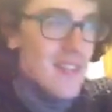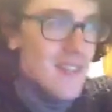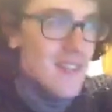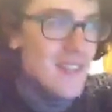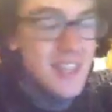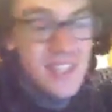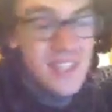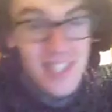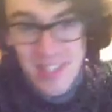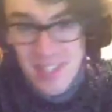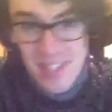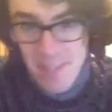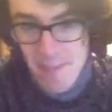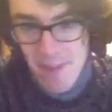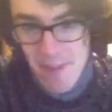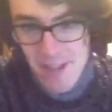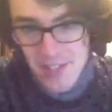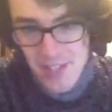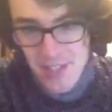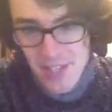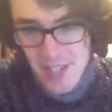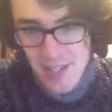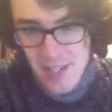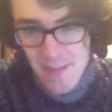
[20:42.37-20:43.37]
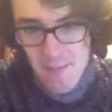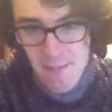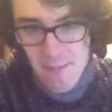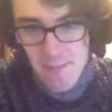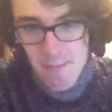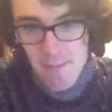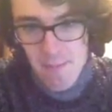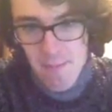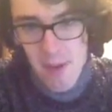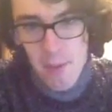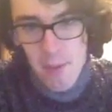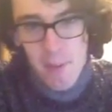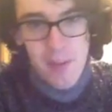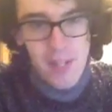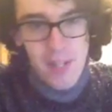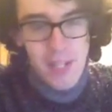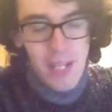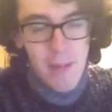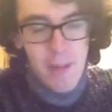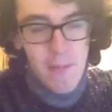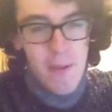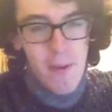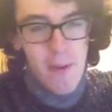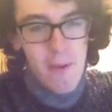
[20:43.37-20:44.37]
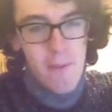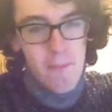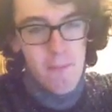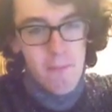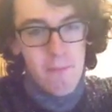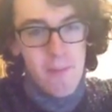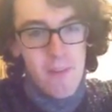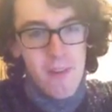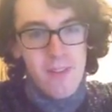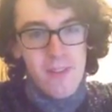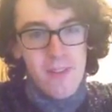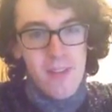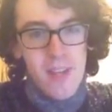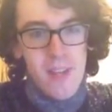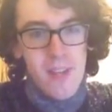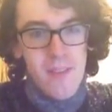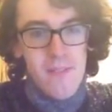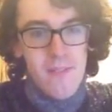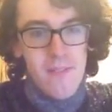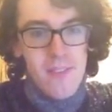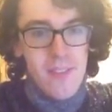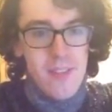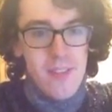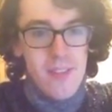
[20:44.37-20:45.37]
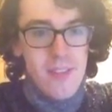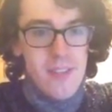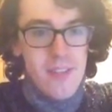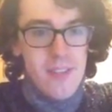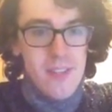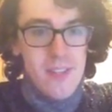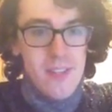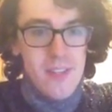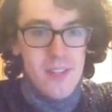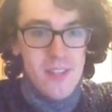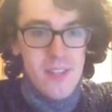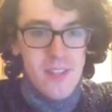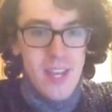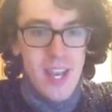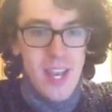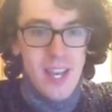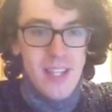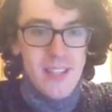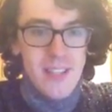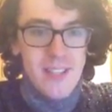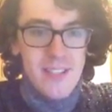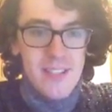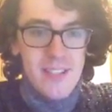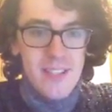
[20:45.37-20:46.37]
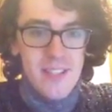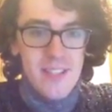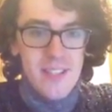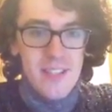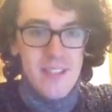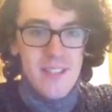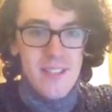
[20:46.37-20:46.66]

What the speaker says: This is the Maji by William Butler Yeats.